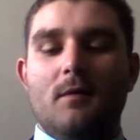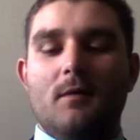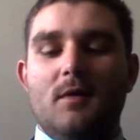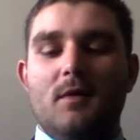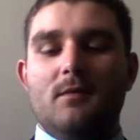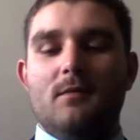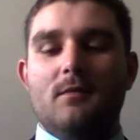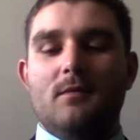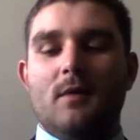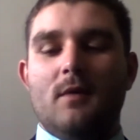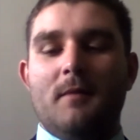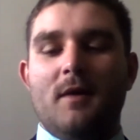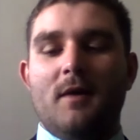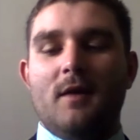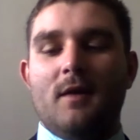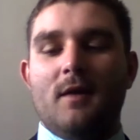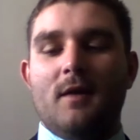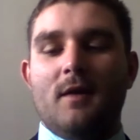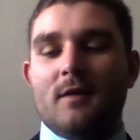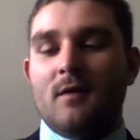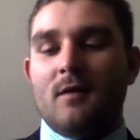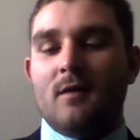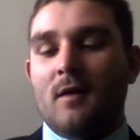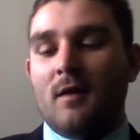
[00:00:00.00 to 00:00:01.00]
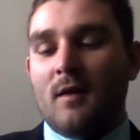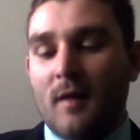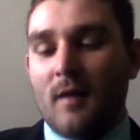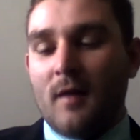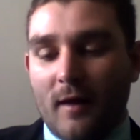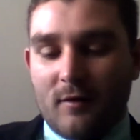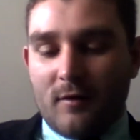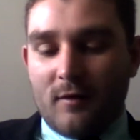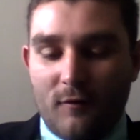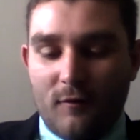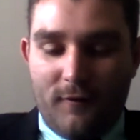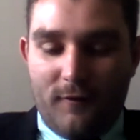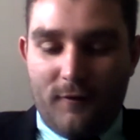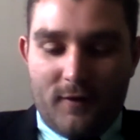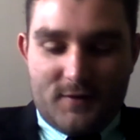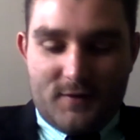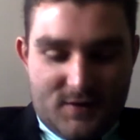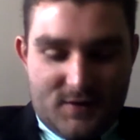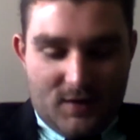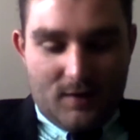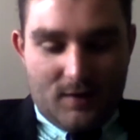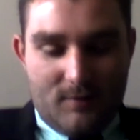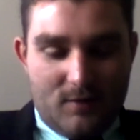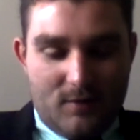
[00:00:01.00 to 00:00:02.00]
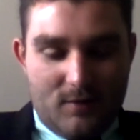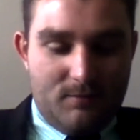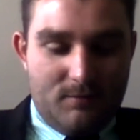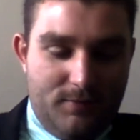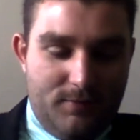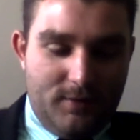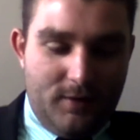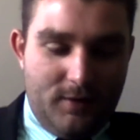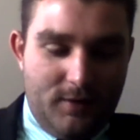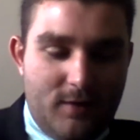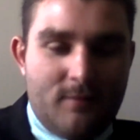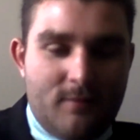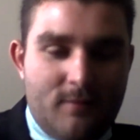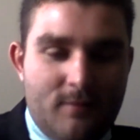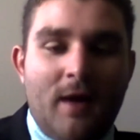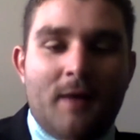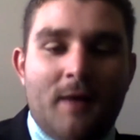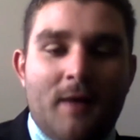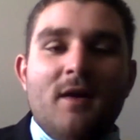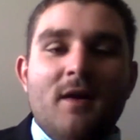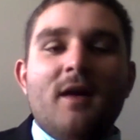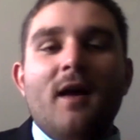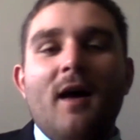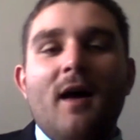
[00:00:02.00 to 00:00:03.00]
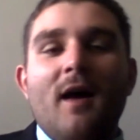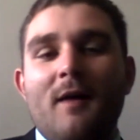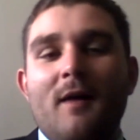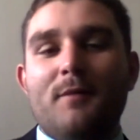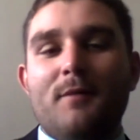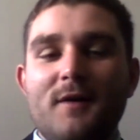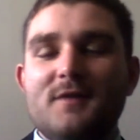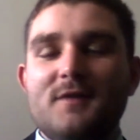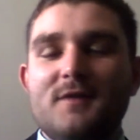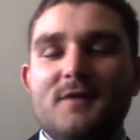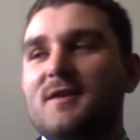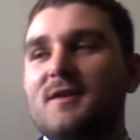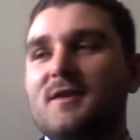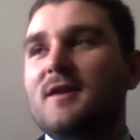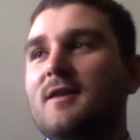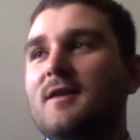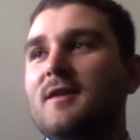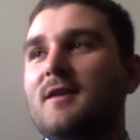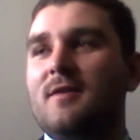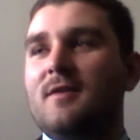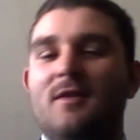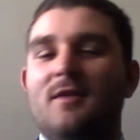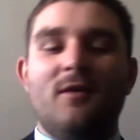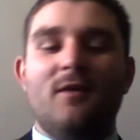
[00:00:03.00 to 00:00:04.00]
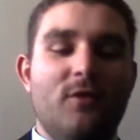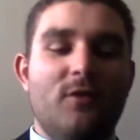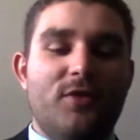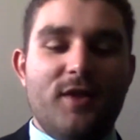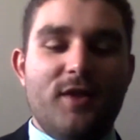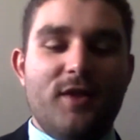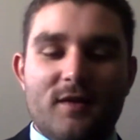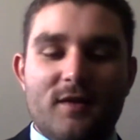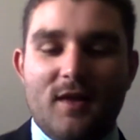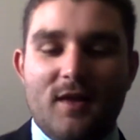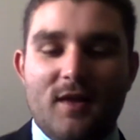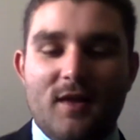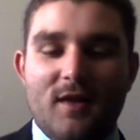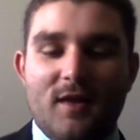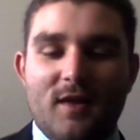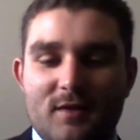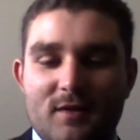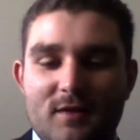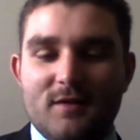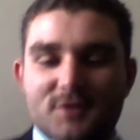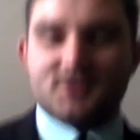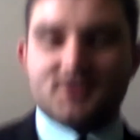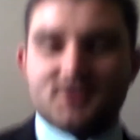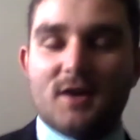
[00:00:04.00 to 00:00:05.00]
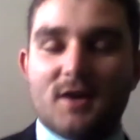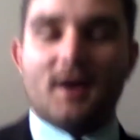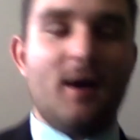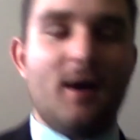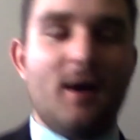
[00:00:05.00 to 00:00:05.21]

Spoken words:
I mean, that's a fair statement, but I mean, I personally don't think that the Knicks should have hired